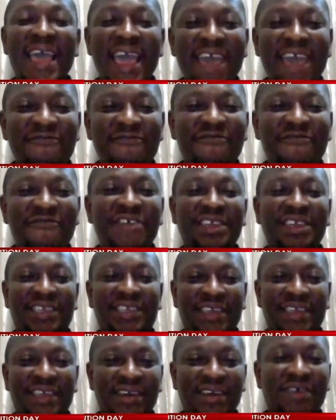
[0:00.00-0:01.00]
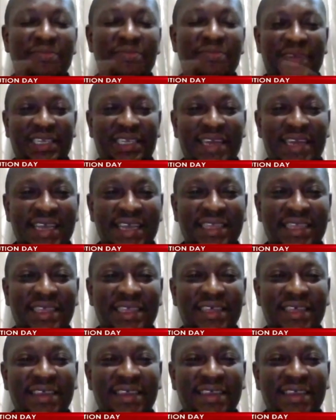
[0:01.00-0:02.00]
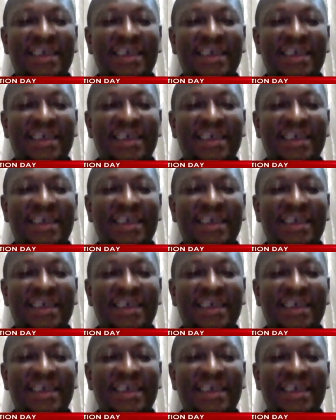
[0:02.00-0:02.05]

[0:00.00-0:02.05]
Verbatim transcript: every single president